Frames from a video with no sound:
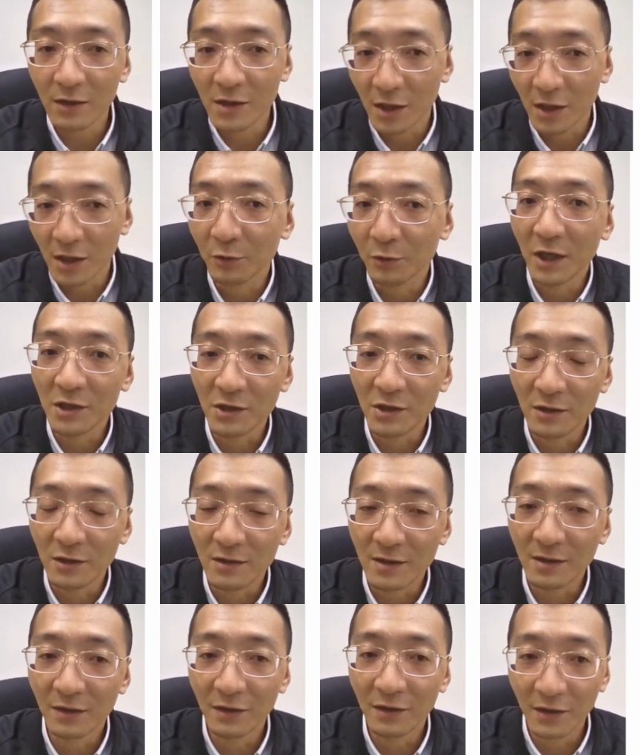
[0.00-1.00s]

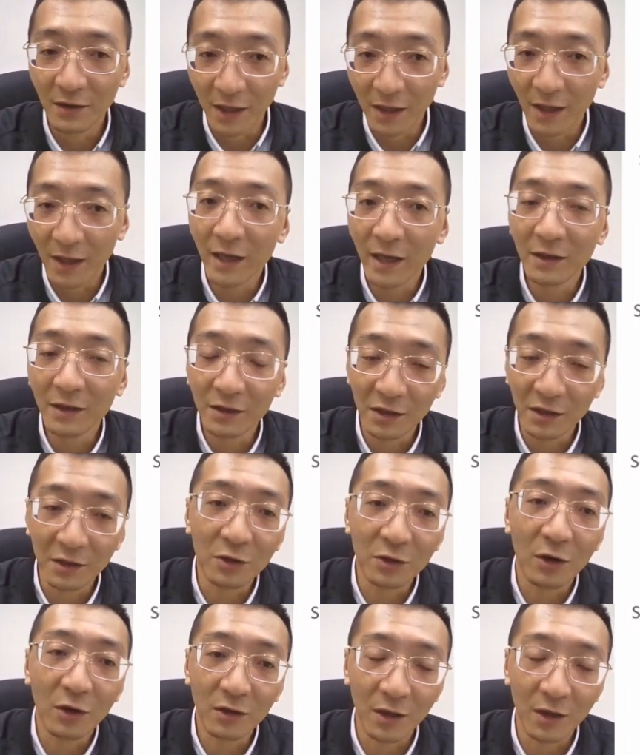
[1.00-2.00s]
generations, they like
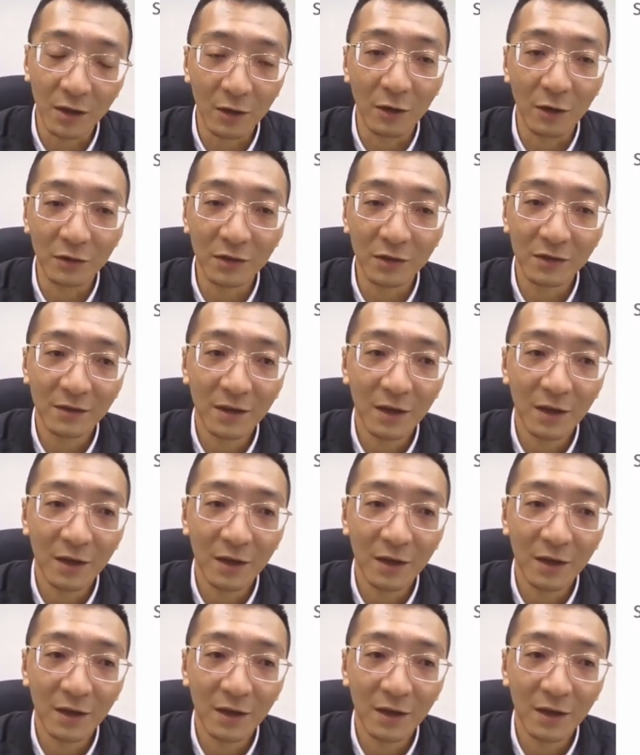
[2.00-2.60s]
TikTok a lot.